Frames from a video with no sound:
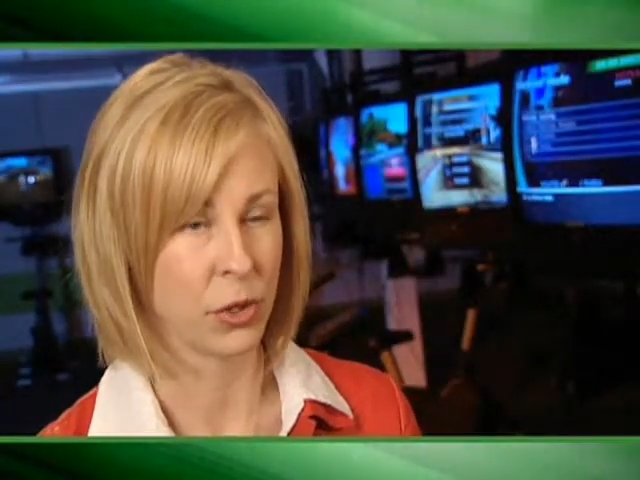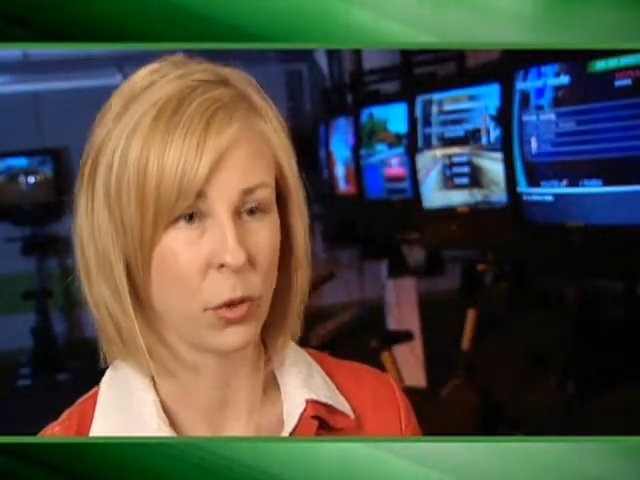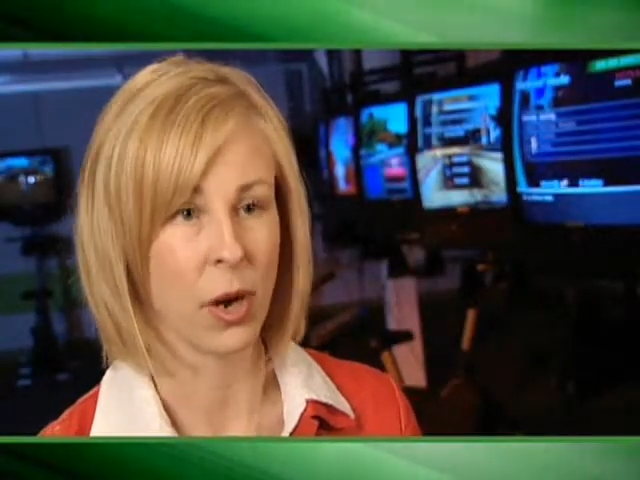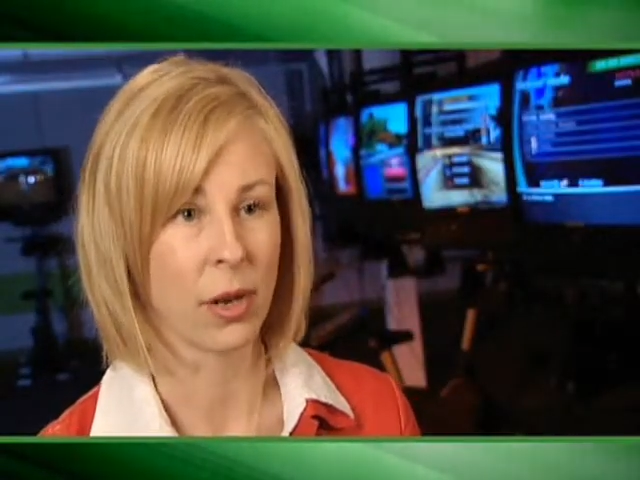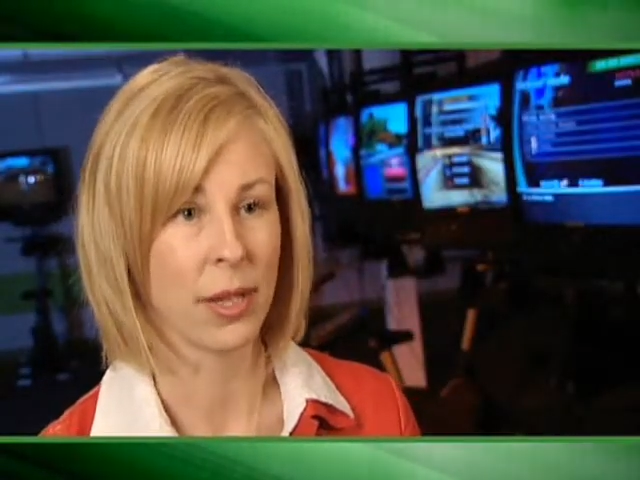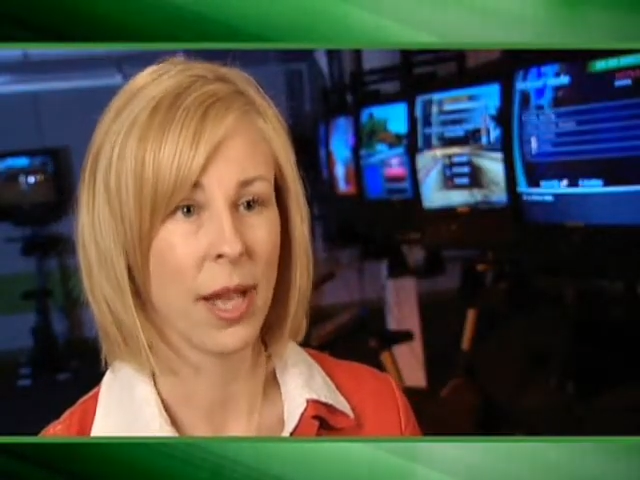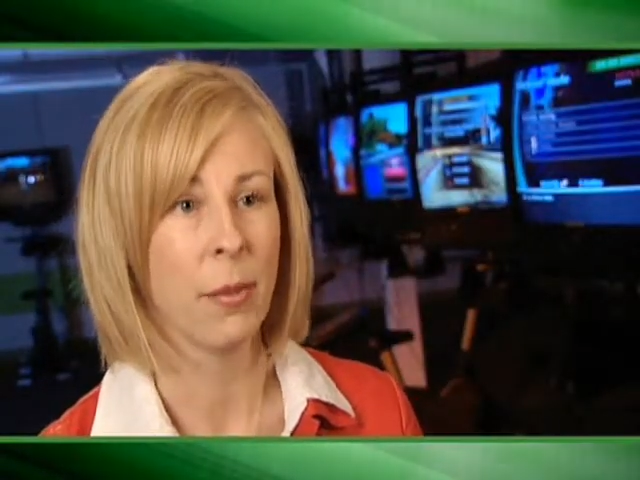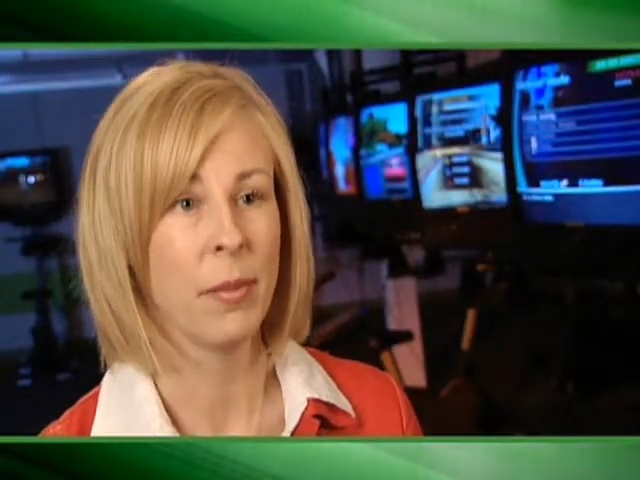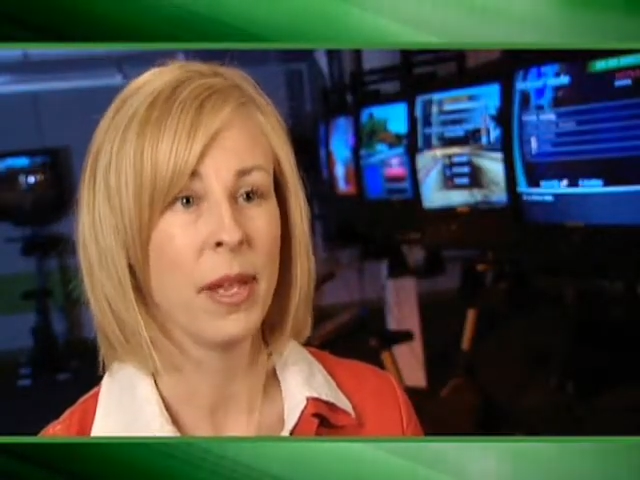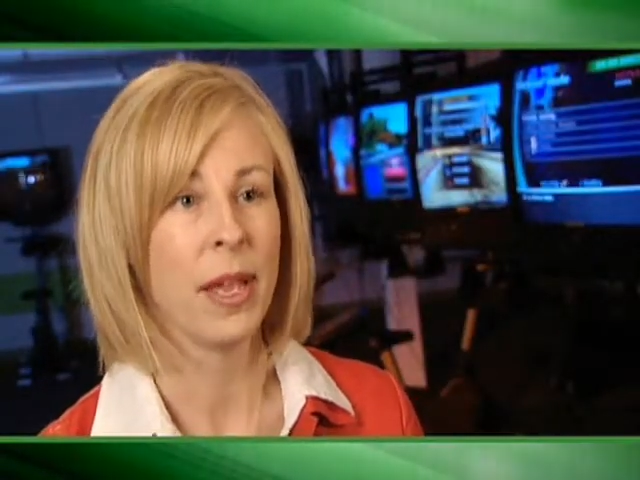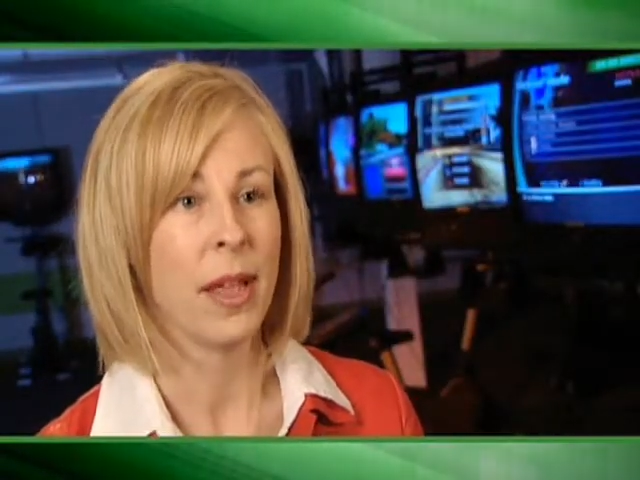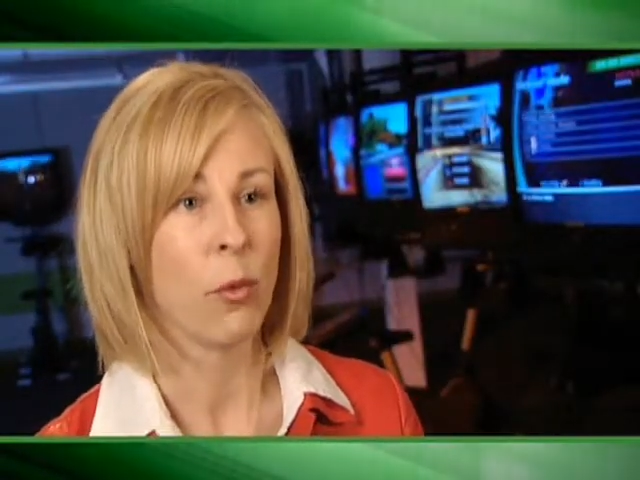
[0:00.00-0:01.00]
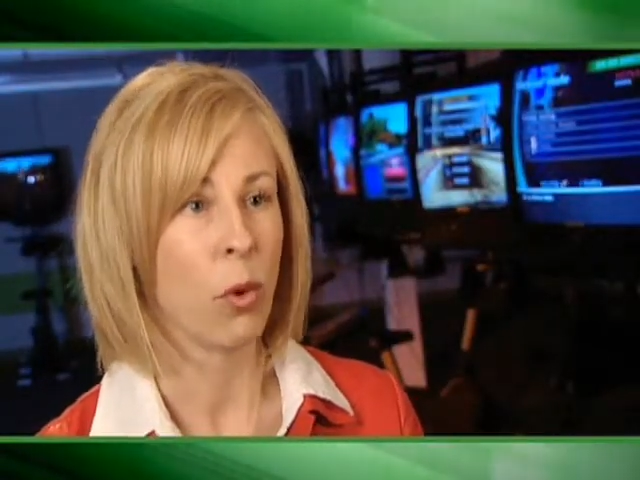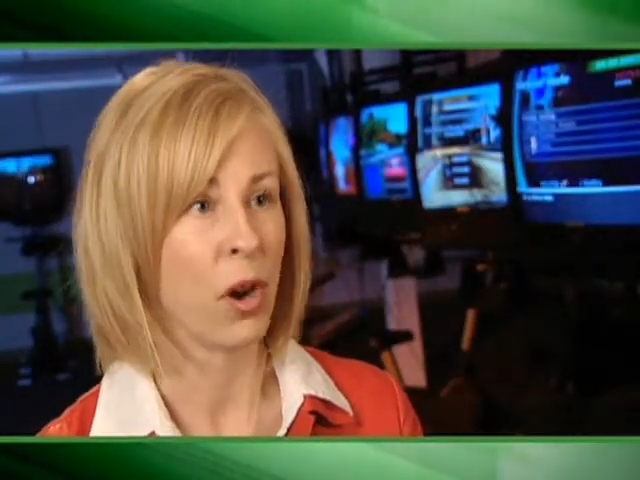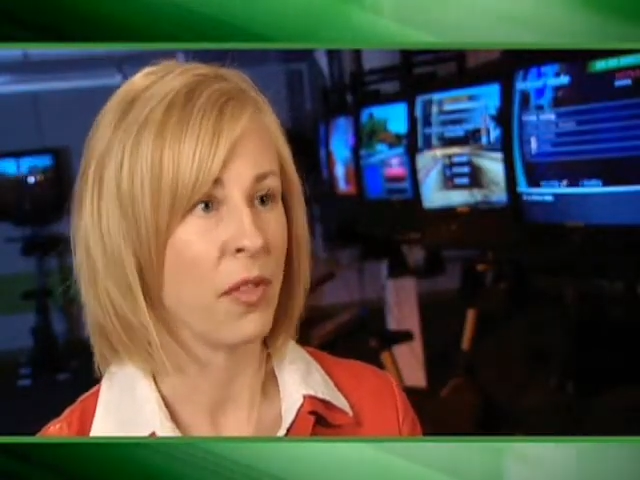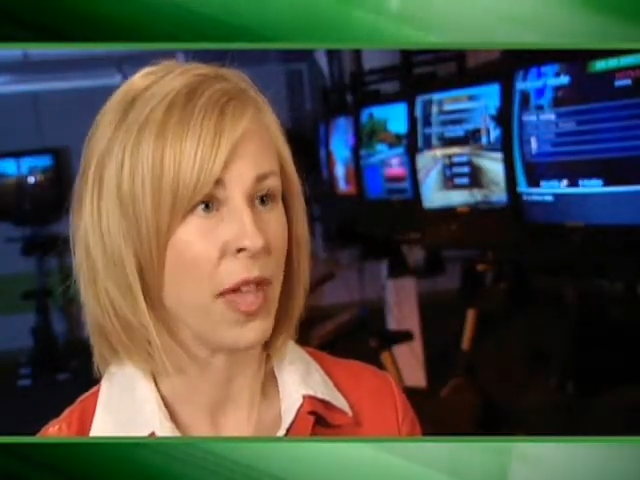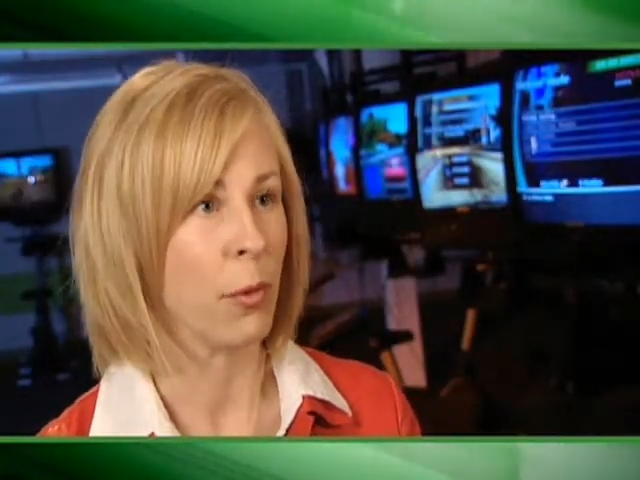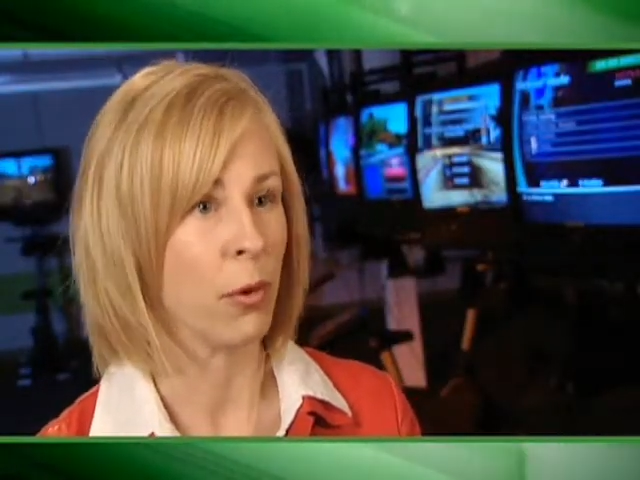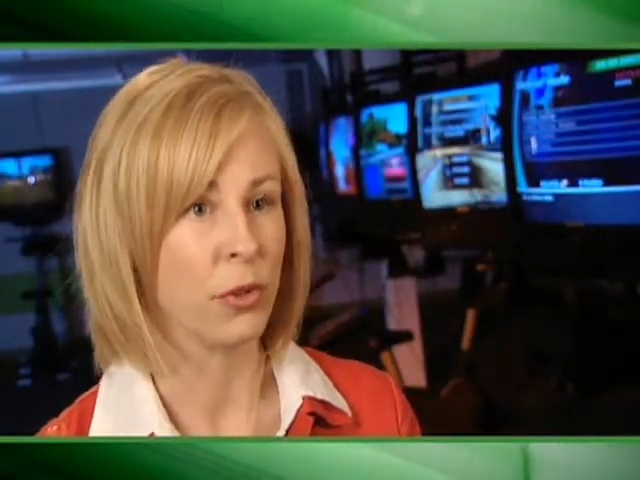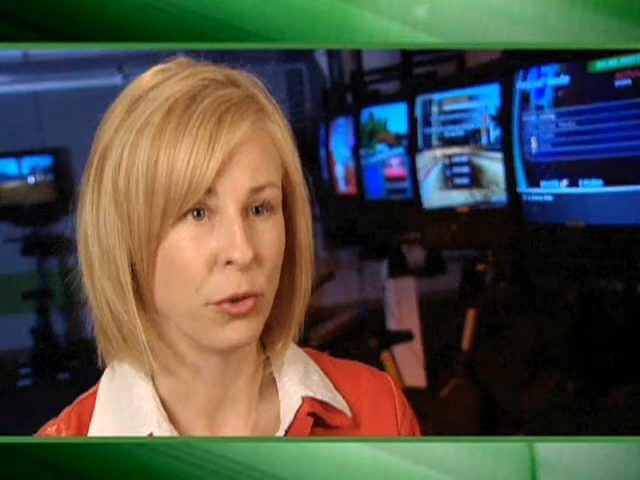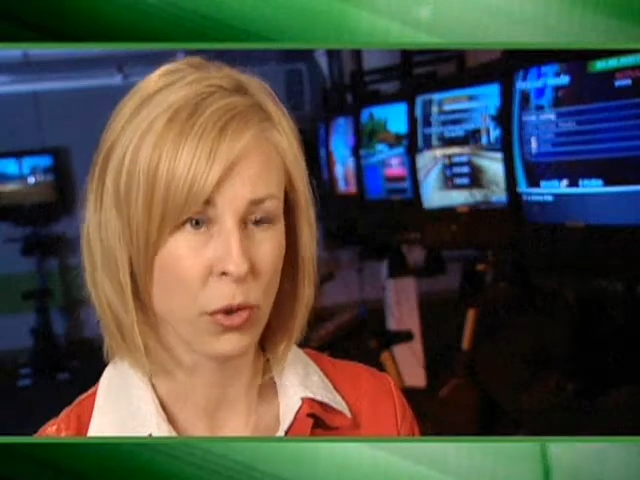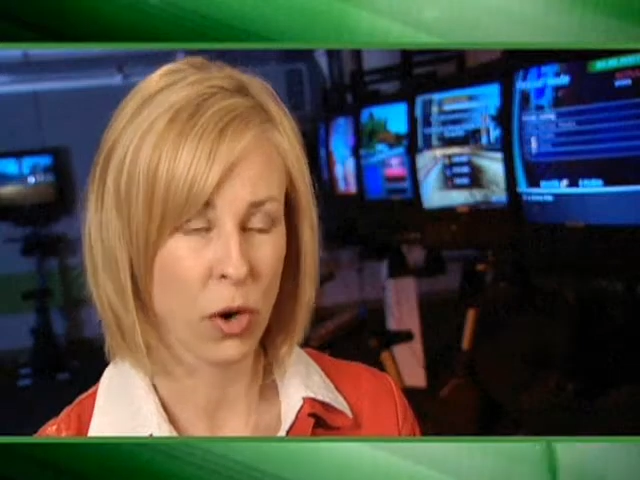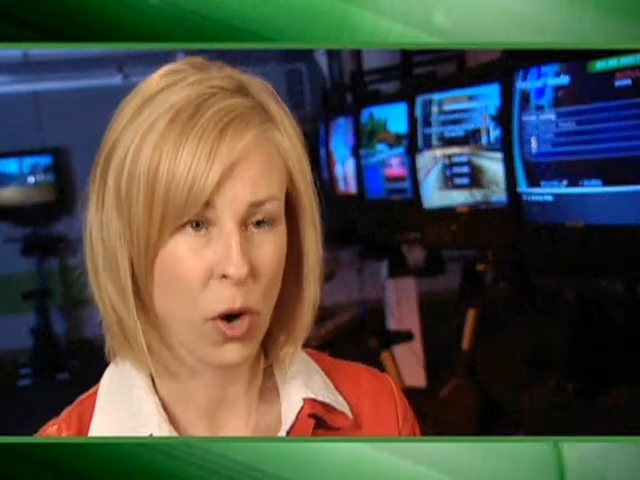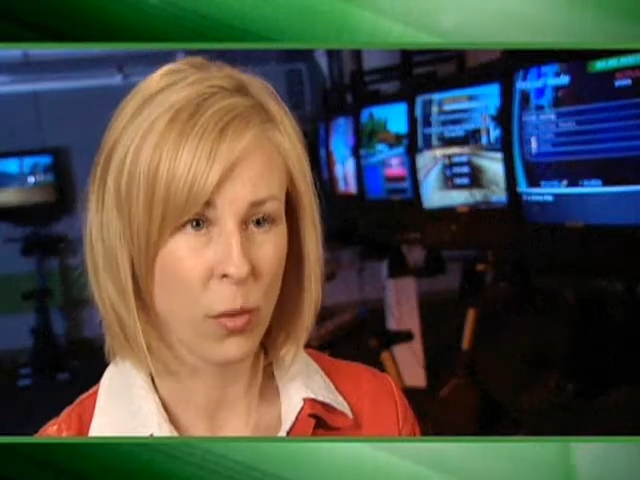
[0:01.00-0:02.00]
to our club where they will do
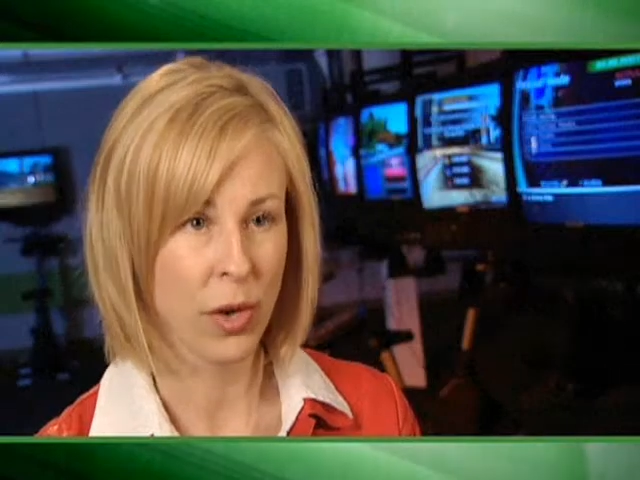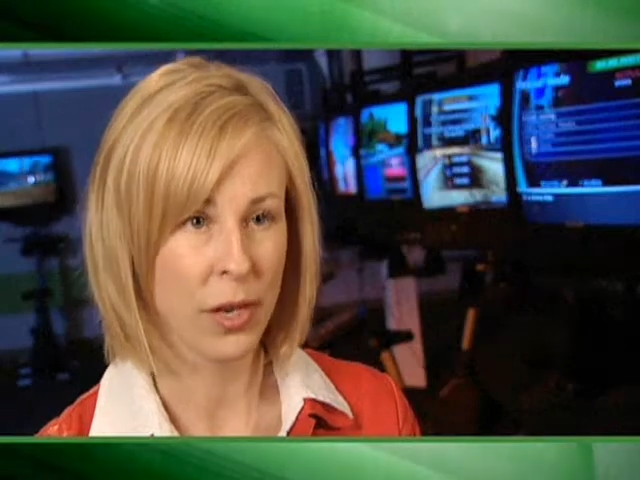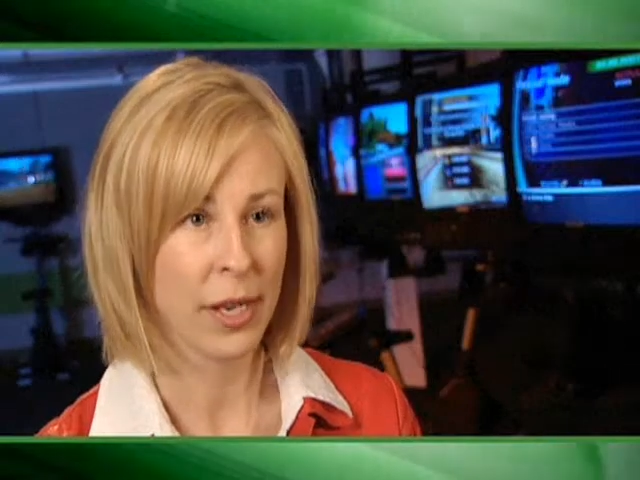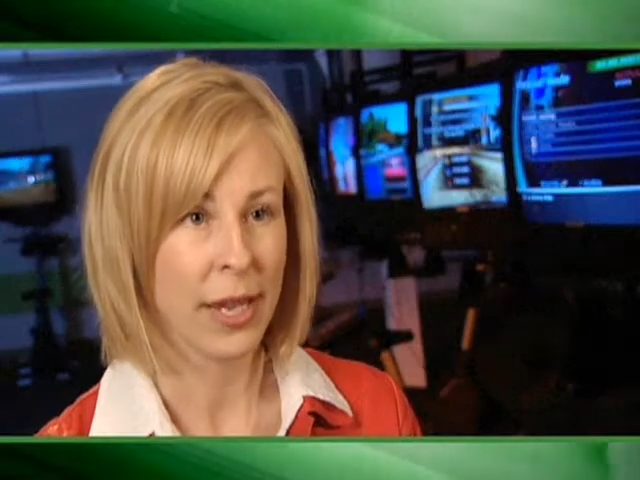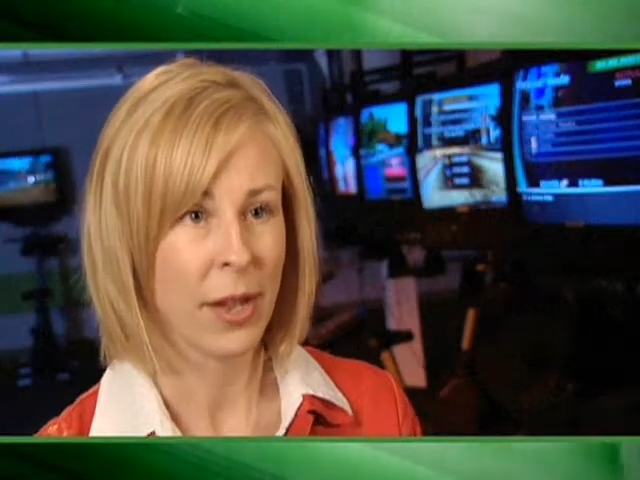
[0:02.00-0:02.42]
their homework,